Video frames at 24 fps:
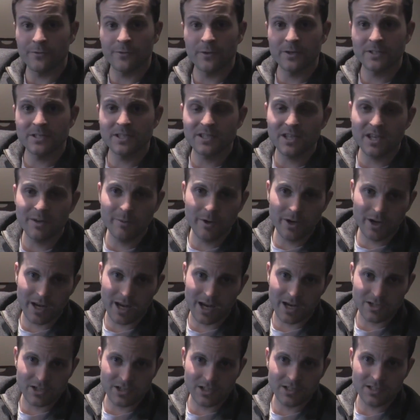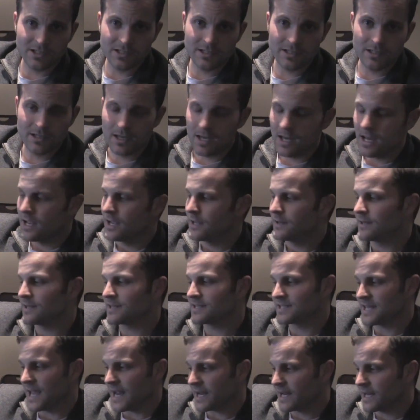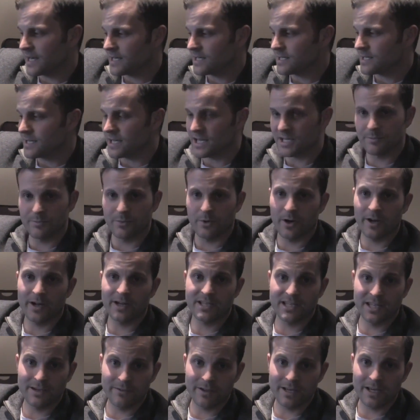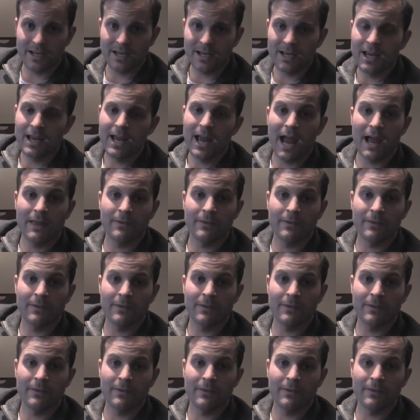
The first is communications, the second is productivity,